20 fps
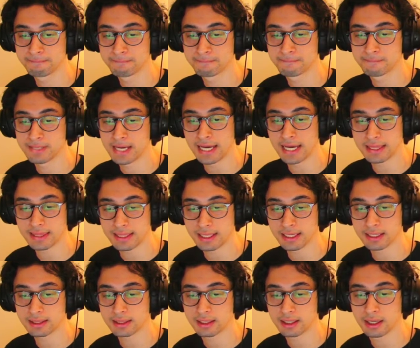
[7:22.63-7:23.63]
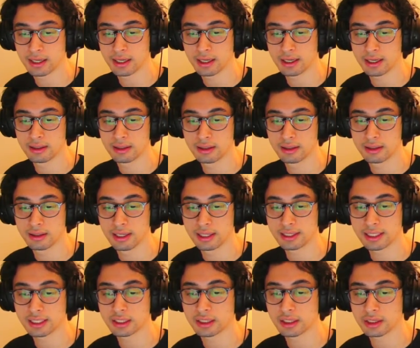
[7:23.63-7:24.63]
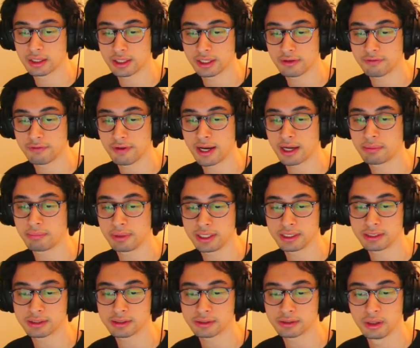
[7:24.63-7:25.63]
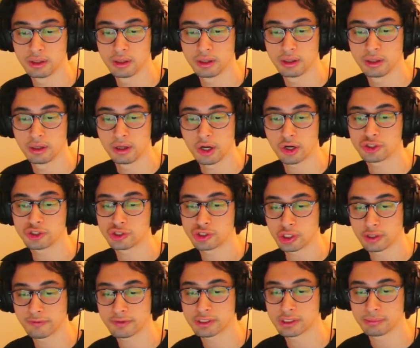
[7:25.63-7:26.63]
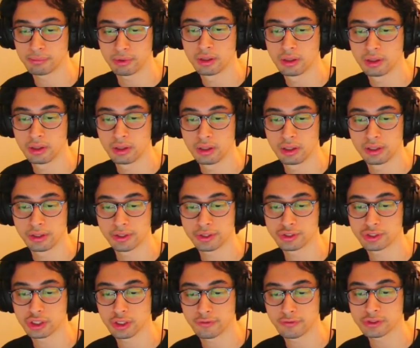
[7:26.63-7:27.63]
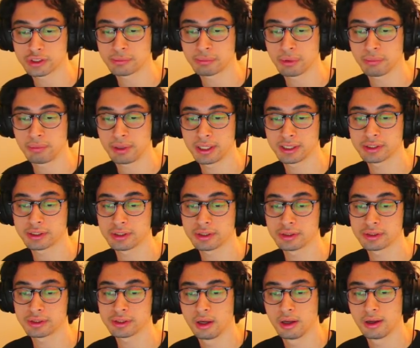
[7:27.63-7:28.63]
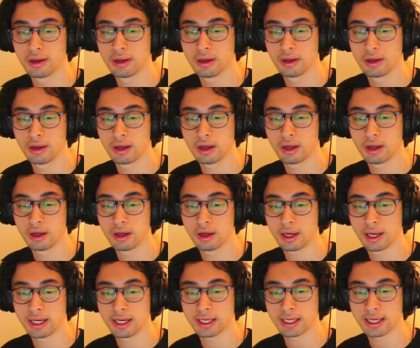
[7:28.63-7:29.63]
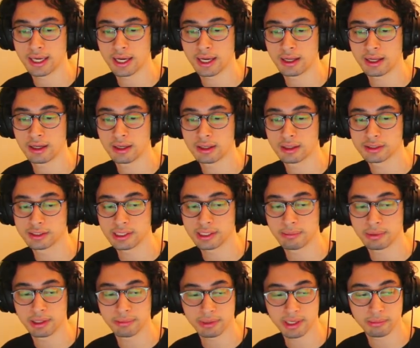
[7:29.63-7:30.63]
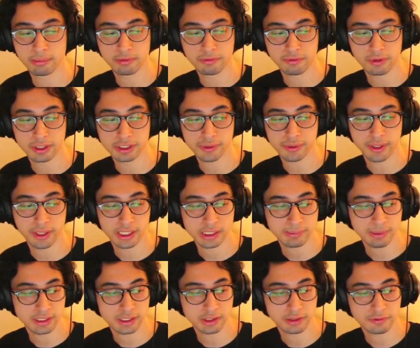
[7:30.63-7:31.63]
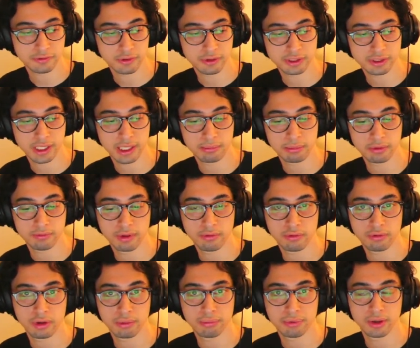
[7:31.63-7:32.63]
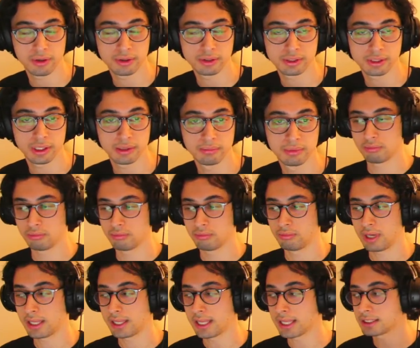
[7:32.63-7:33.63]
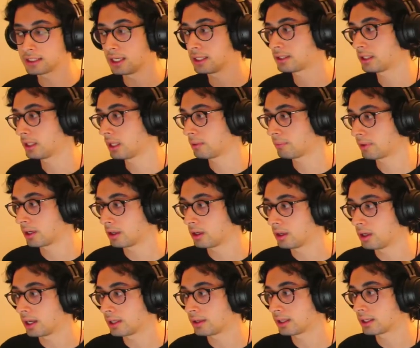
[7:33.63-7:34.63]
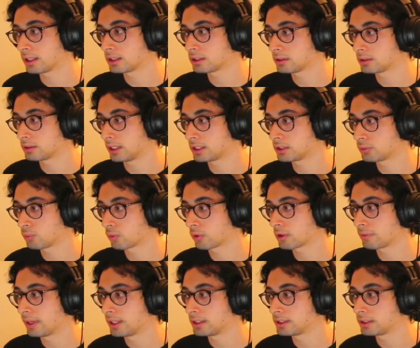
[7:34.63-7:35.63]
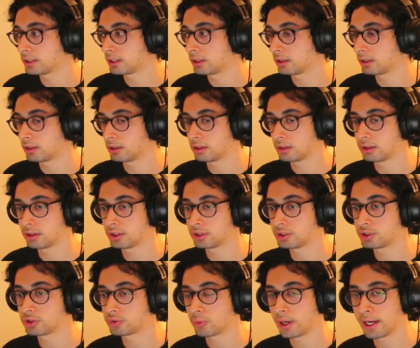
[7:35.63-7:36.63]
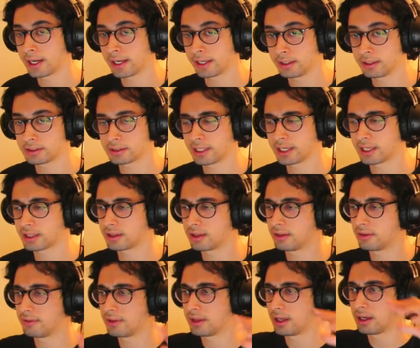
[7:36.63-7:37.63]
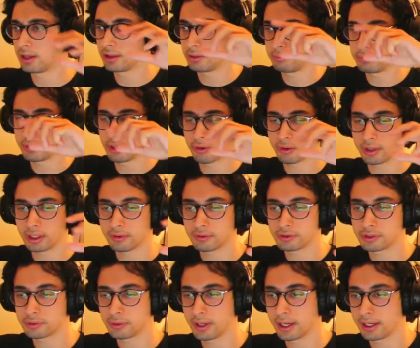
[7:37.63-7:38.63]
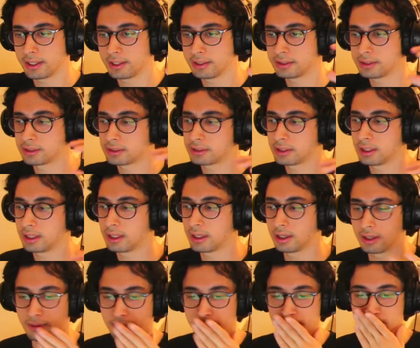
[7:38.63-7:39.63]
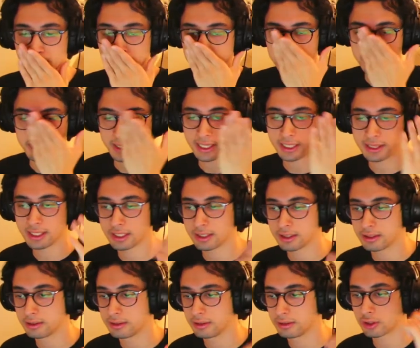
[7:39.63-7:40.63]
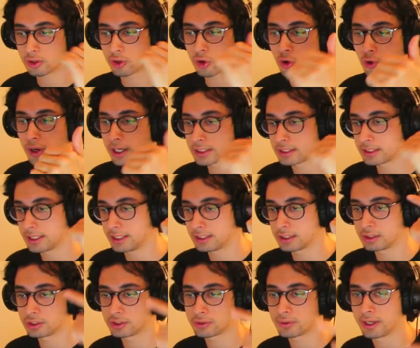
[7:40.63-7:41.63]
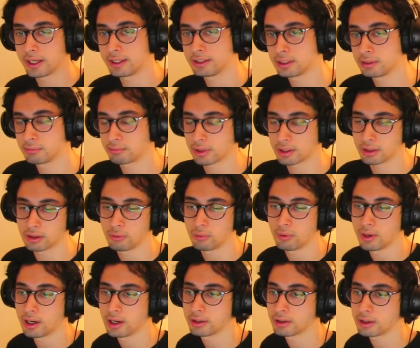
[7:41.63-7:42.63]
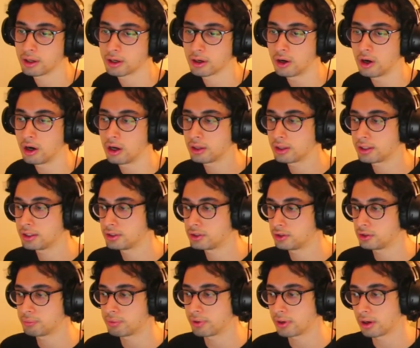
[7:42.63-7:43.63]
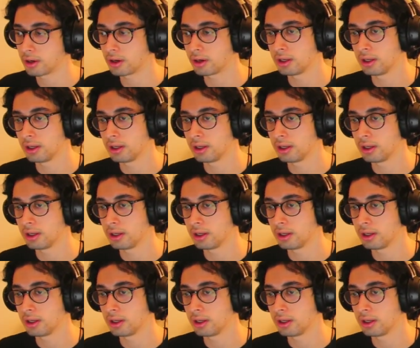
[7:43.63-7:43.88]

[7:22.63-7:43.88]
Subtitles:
I think the divine beasts are serviceable. They're serviceable puzzles. And again, some of them can be frustrating, especially the first time you've ever approached them. And that's not a silly opinion at all. I think it's worth mentioning. The shrines, like the myriad of shrines, I think the Korok seeds and shrines in Breath of the Wild are all in due part